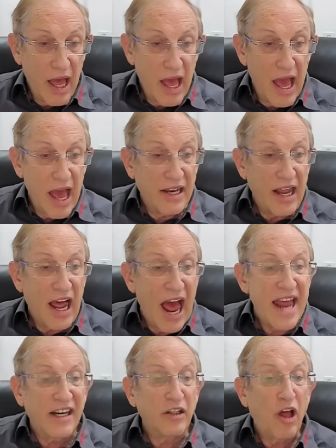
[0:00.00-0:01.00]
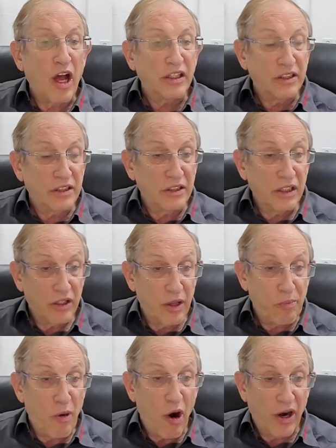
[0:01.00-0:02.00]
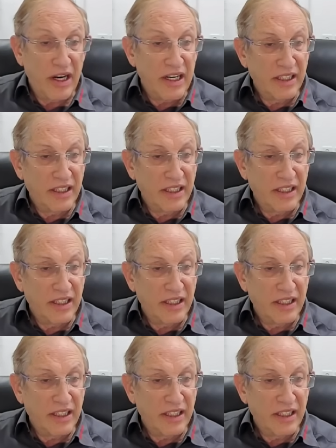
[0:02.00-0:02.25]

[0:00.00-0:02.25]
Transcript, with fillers: and analyzes the part.